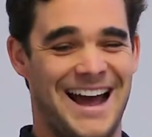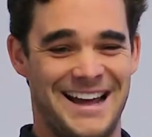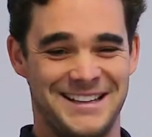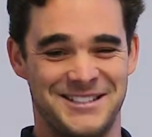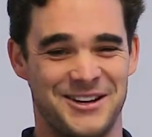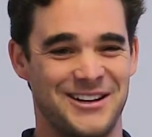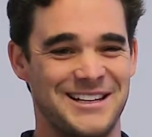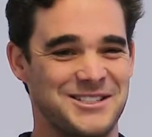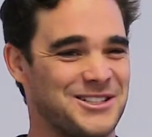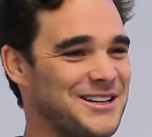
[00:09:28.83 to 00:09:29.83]
And so
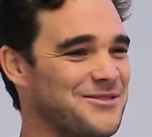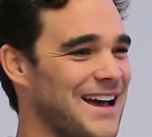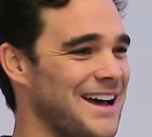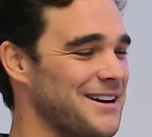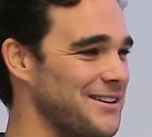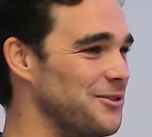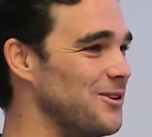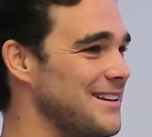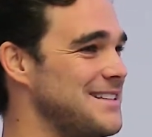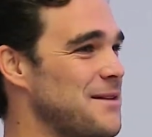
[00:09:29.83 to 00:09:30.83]
literally we had at
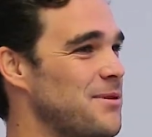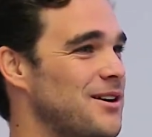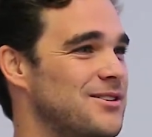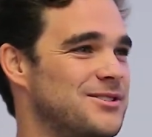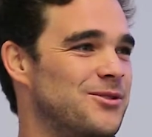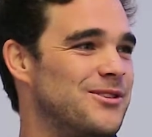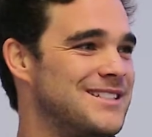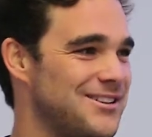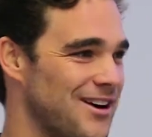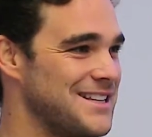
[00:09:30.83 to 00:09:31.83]
all our depots, all
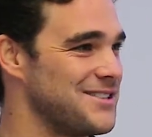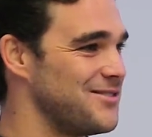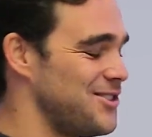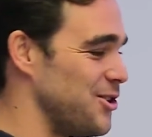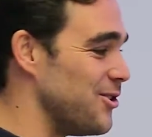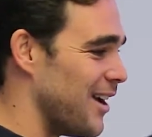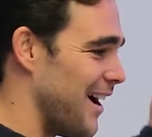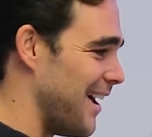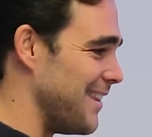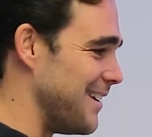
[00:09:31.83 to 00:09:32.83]
these crates of
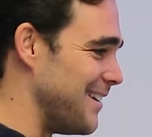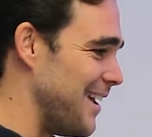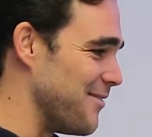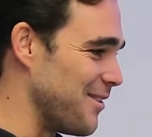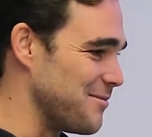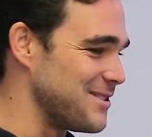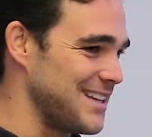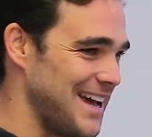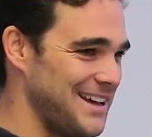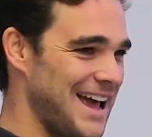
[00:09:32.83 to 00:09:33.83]
tuna, and then everyone
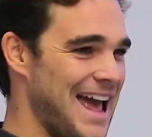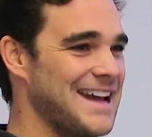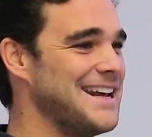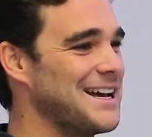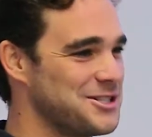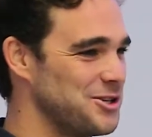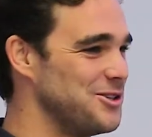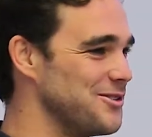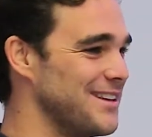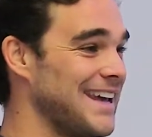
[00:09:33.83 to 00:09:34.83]
was handing out
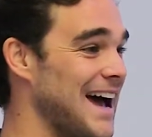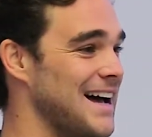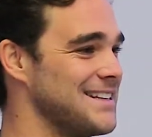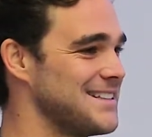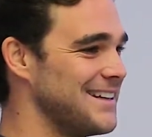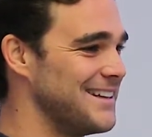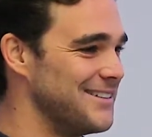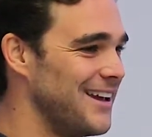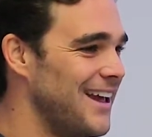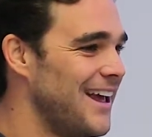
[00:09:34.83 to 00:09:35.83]
tuna in the cars.
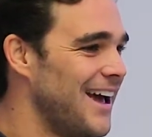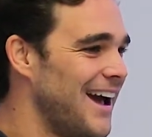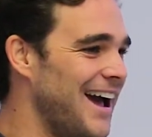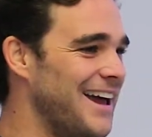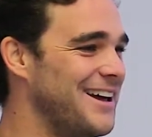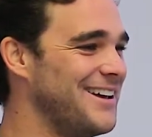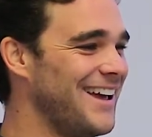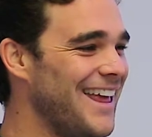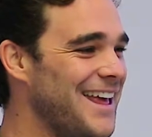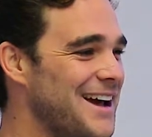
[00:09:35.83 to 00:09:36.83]
And
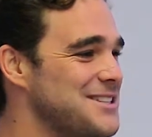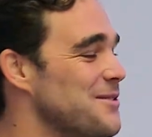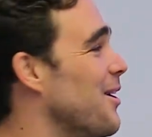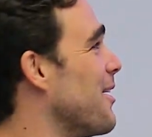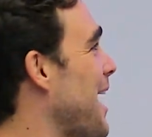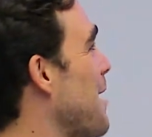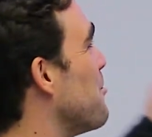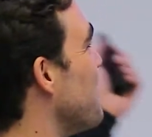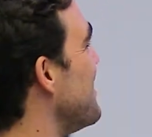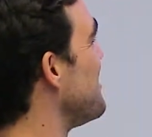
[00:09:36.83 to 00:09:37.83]
so we got
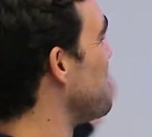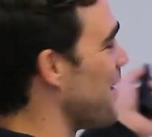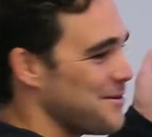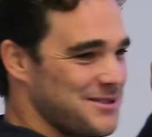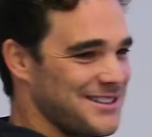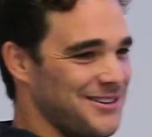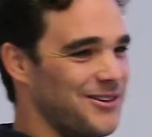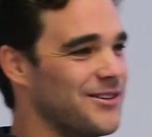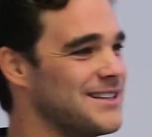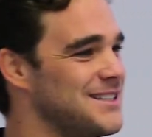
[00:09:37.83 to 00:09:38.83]
Cadbury, Schweppes, and
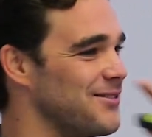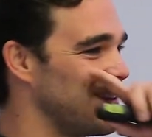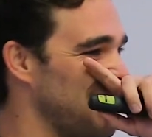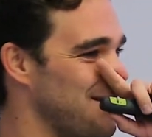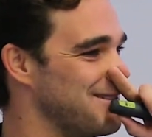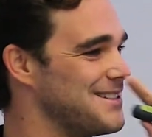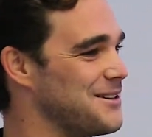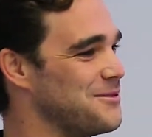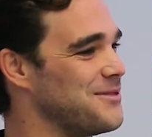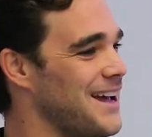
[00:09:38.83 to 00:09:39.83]
all these different companies,
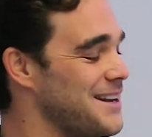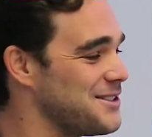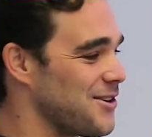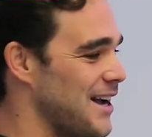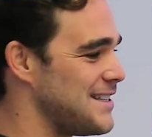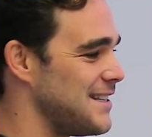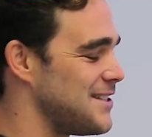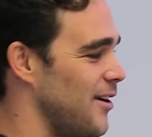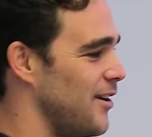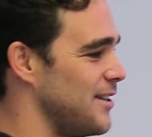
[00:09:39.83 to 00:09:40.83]
and it's crazy.
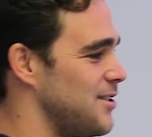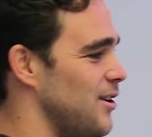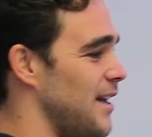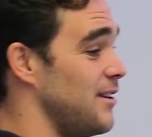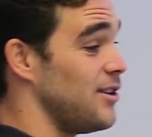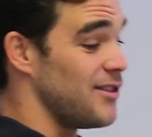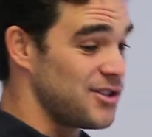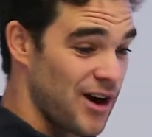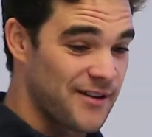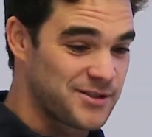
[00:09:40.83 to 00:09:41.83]
So
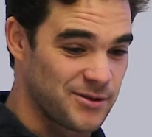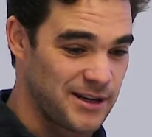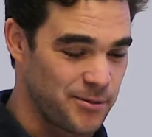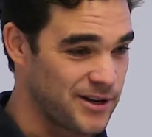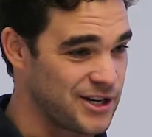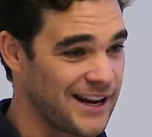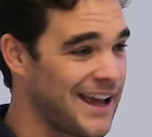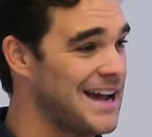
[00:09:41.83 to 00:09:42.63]
the drivers really appreciate it.